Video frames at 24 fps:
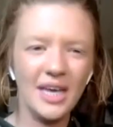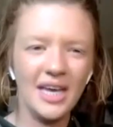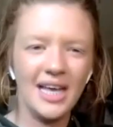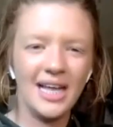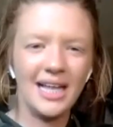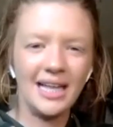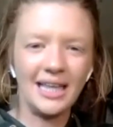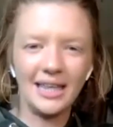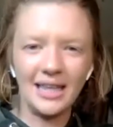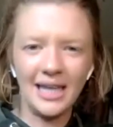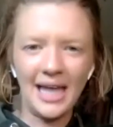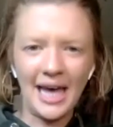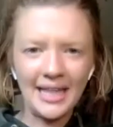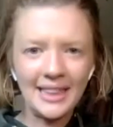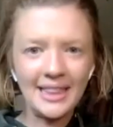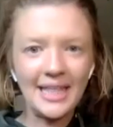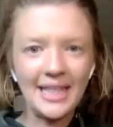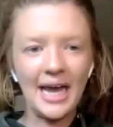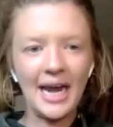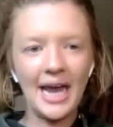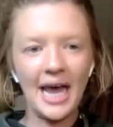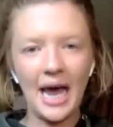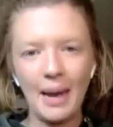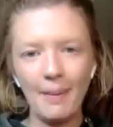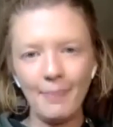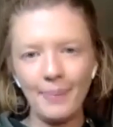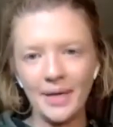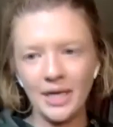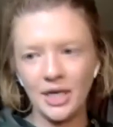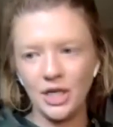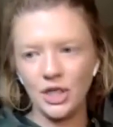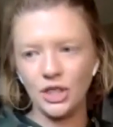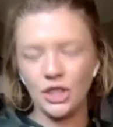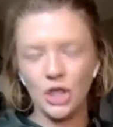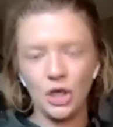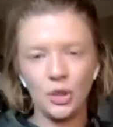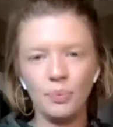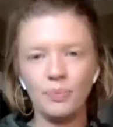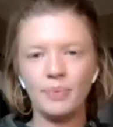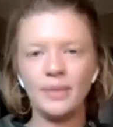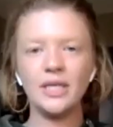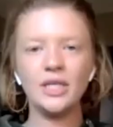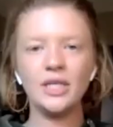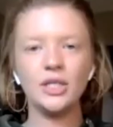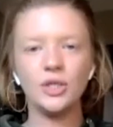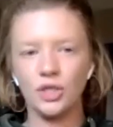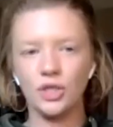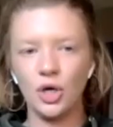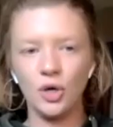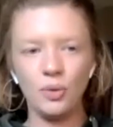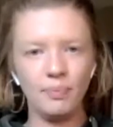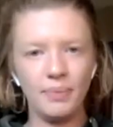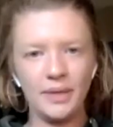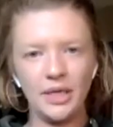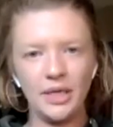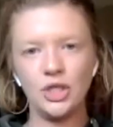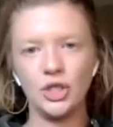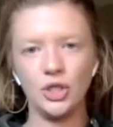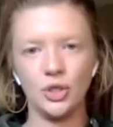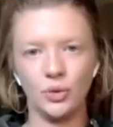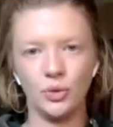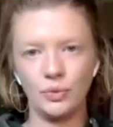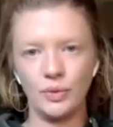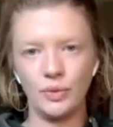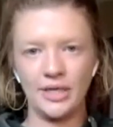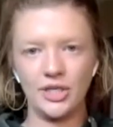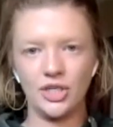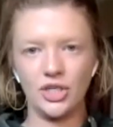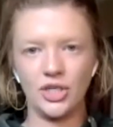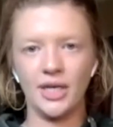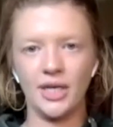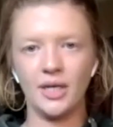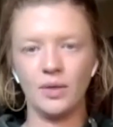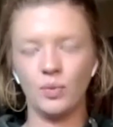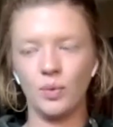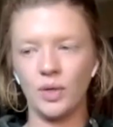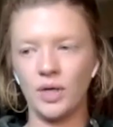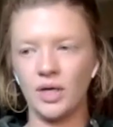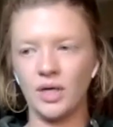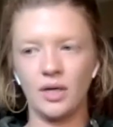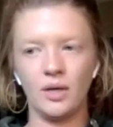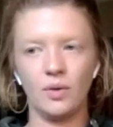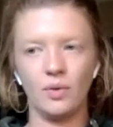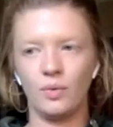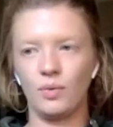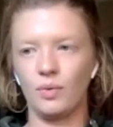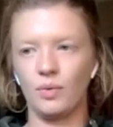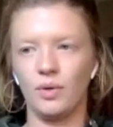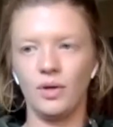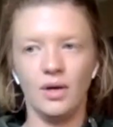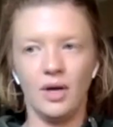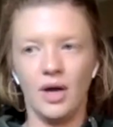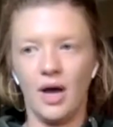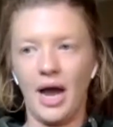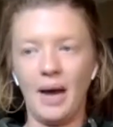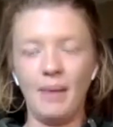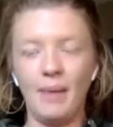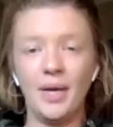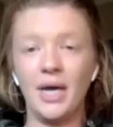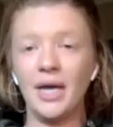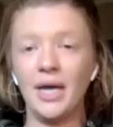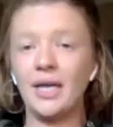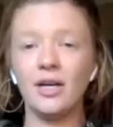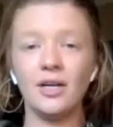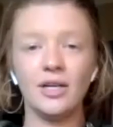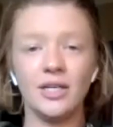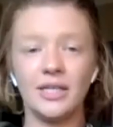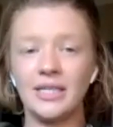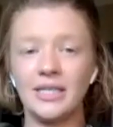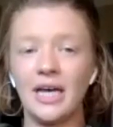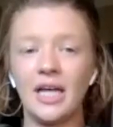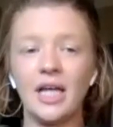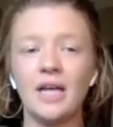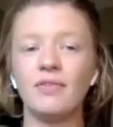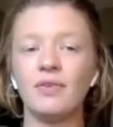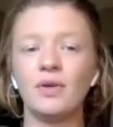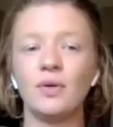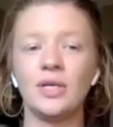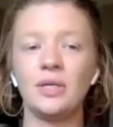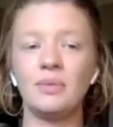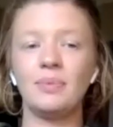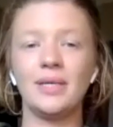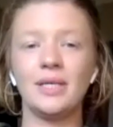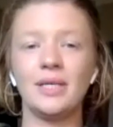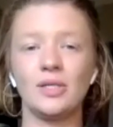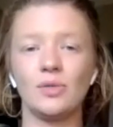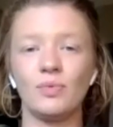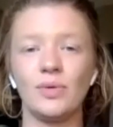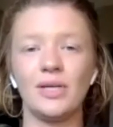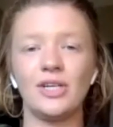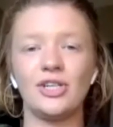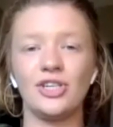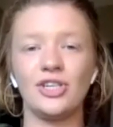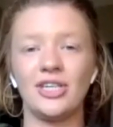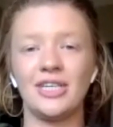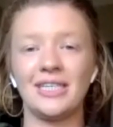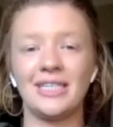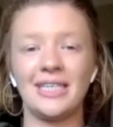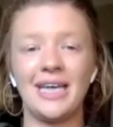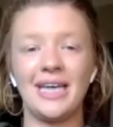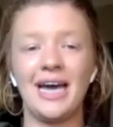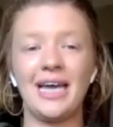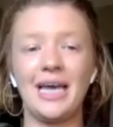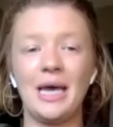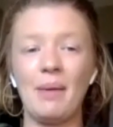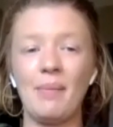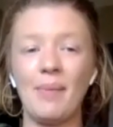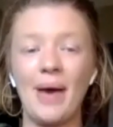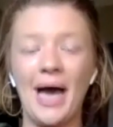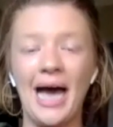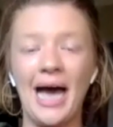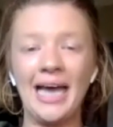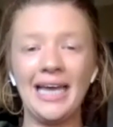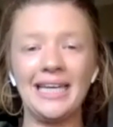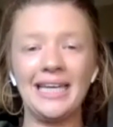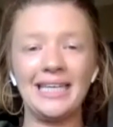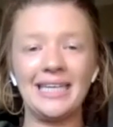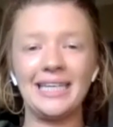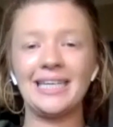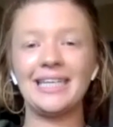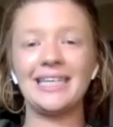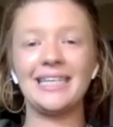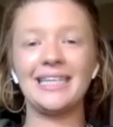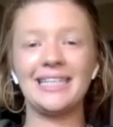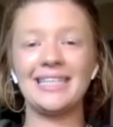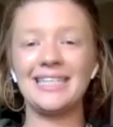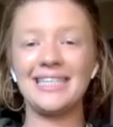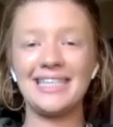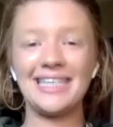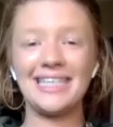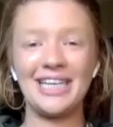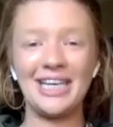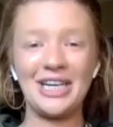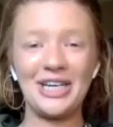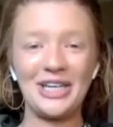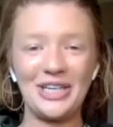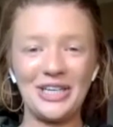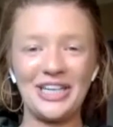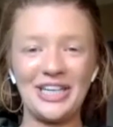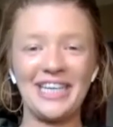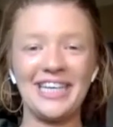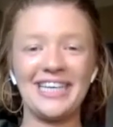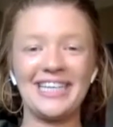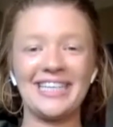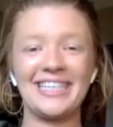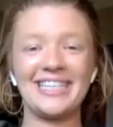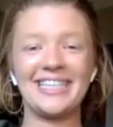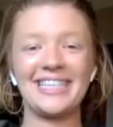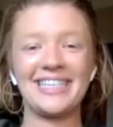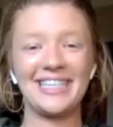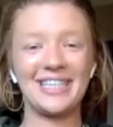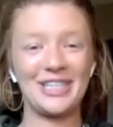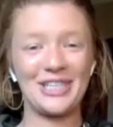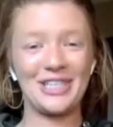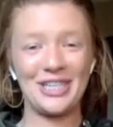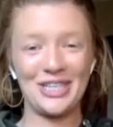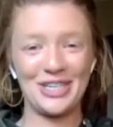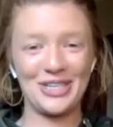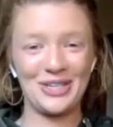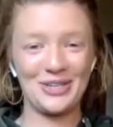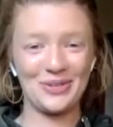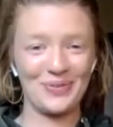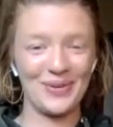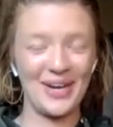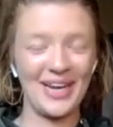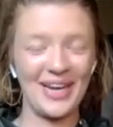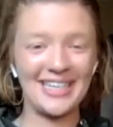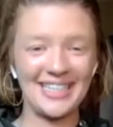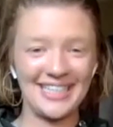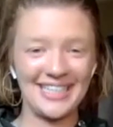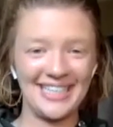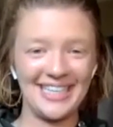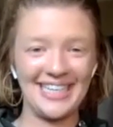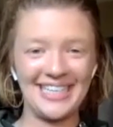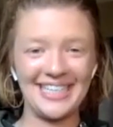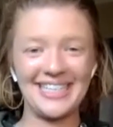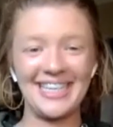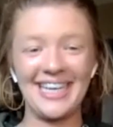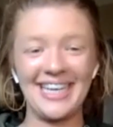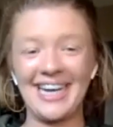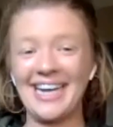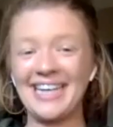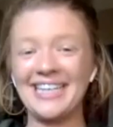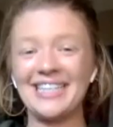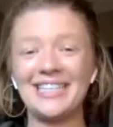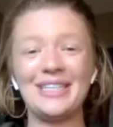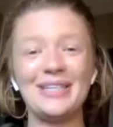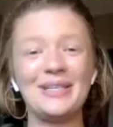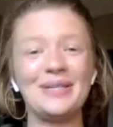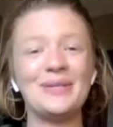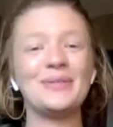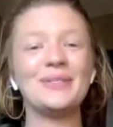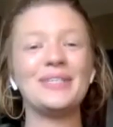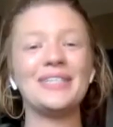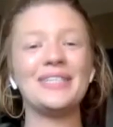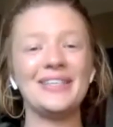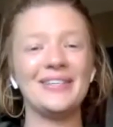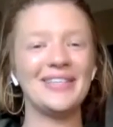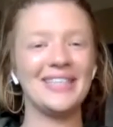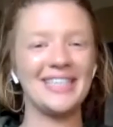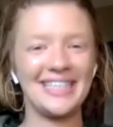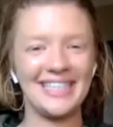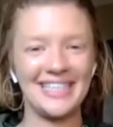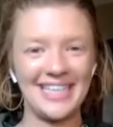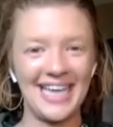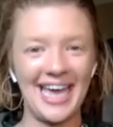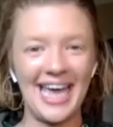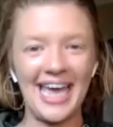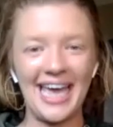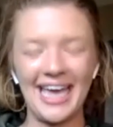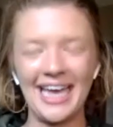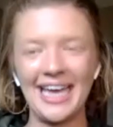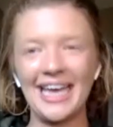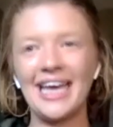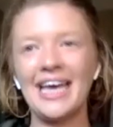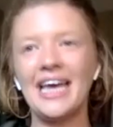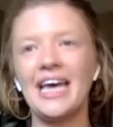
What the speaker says: let that happen. Don't be too rigid. I'm not here to tell everyone to be as rigid as I am. I needed serious strictness and I do to this day.